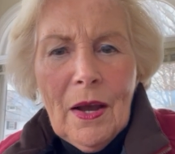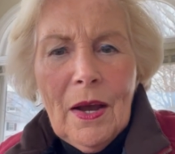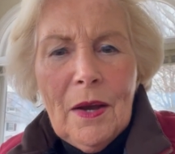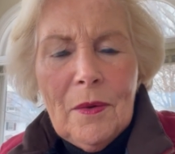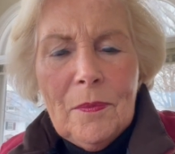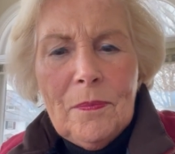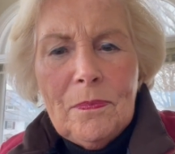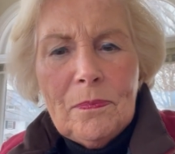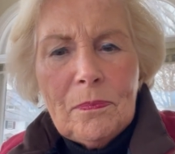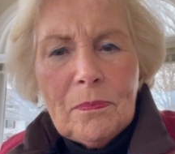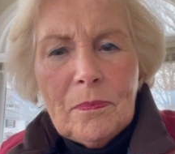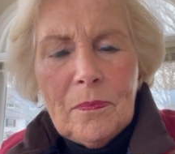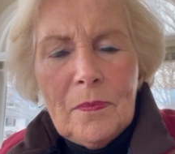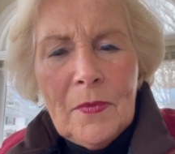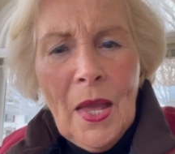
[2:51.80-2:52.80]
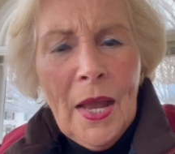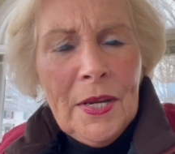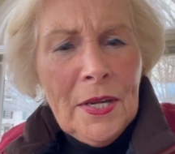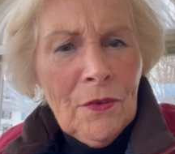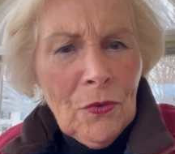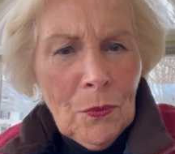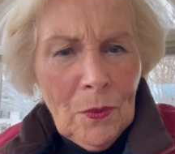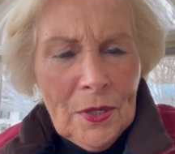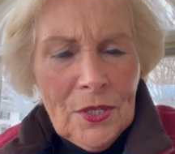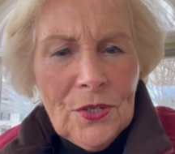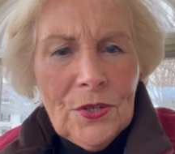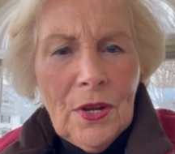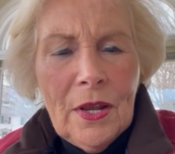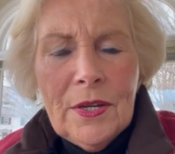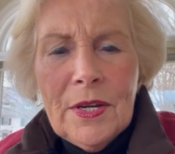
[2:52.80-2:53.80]
Um, I never
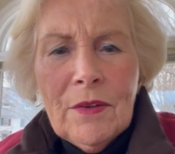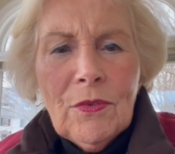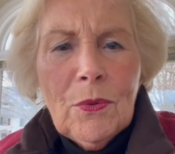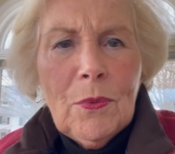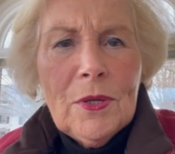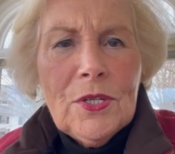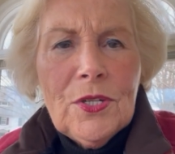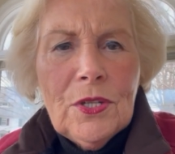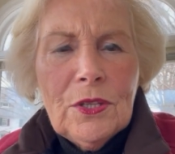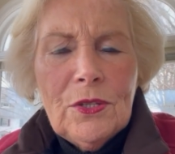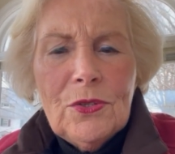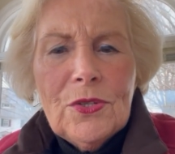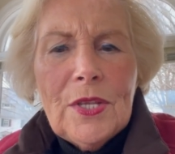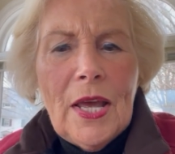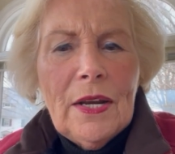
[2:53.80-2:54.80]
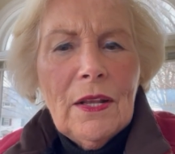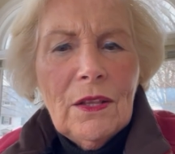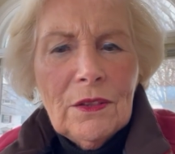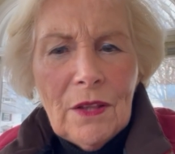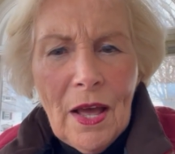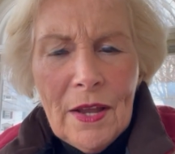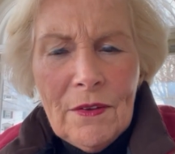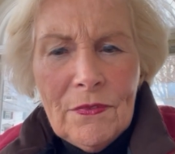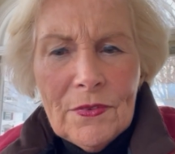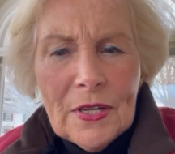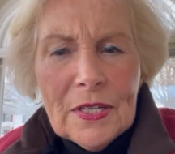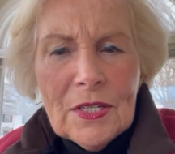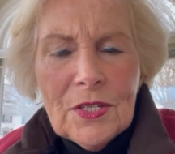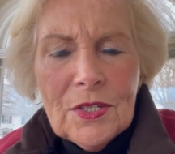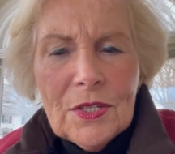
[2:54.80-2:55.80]
wanted, I never want to lose that
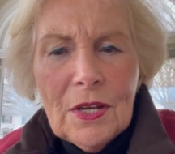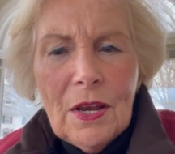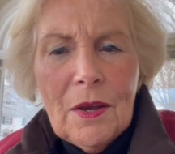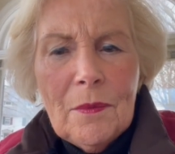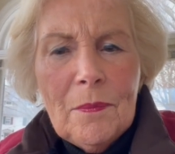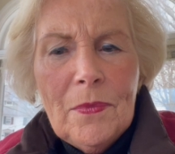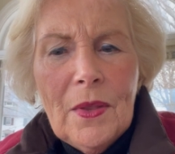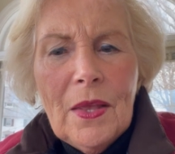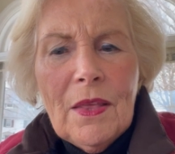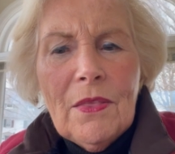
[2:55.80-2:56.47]
aliveness um,